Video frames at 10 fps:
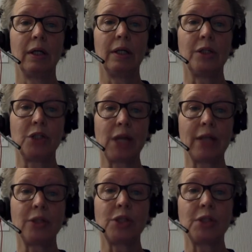In
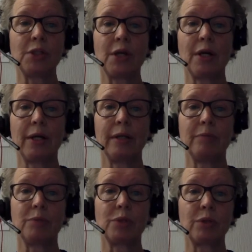challenging
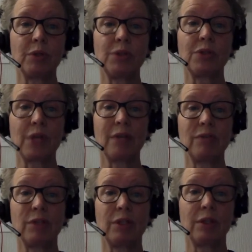times, there is
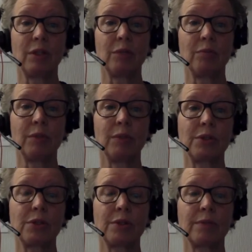safety in
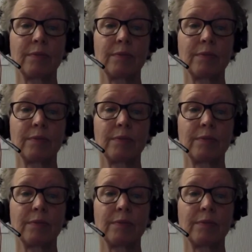numbers.